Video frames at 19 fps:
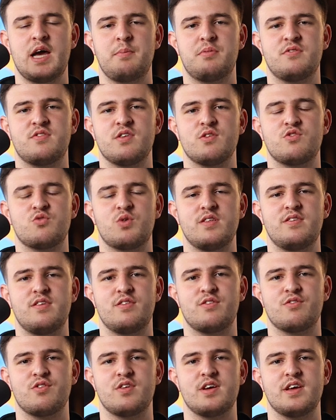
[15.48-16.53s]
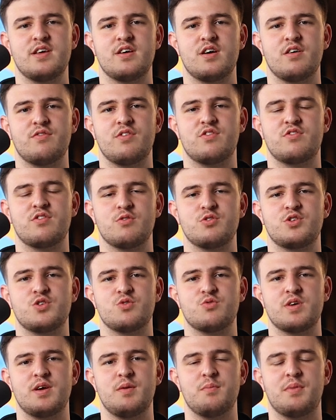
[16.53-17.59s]
episode 23 of the
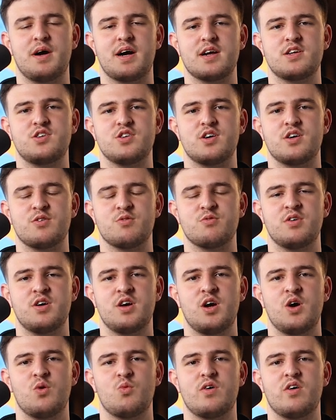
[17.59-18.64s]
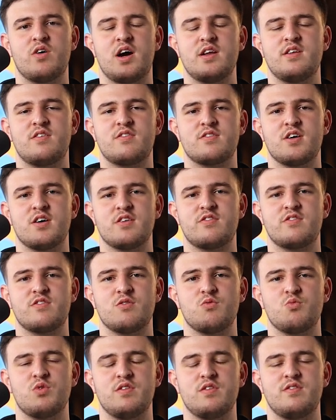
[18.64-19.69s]
Social Impact Journal, where I discuss
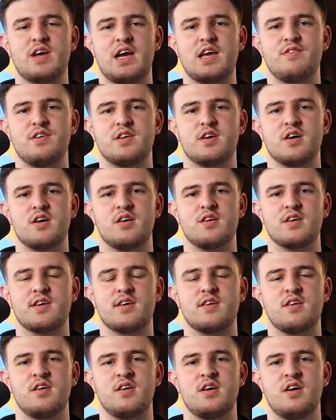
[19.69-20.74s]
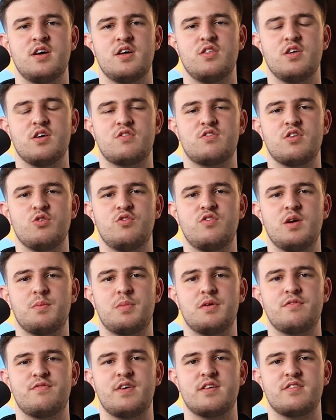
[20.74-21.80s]
with David Girling, the Associate
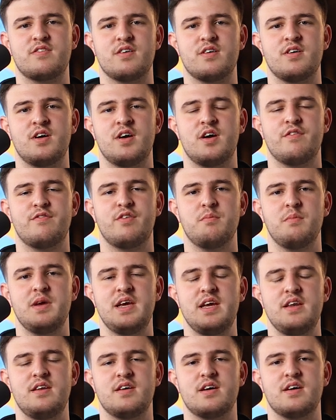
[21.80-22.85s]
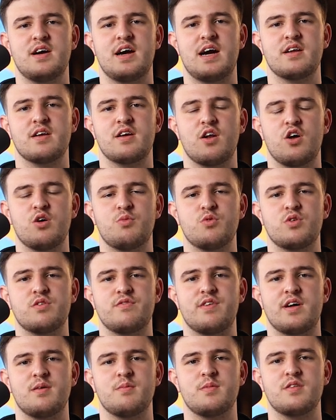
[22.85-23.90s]
Professor for Media and Global
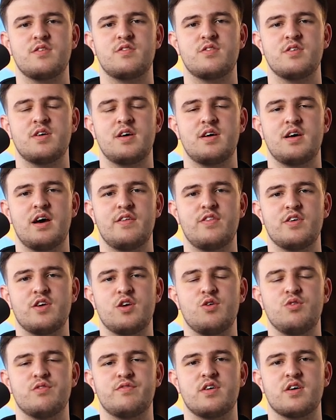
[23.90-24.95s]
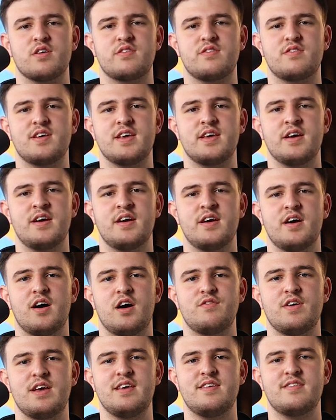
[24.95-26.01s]
Development at the University
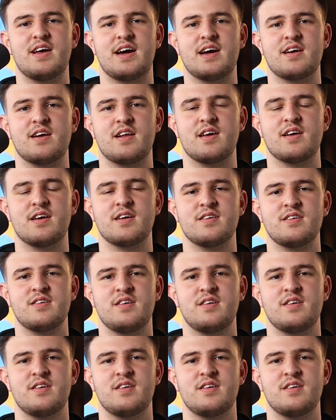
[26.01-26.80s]
of East Anglia.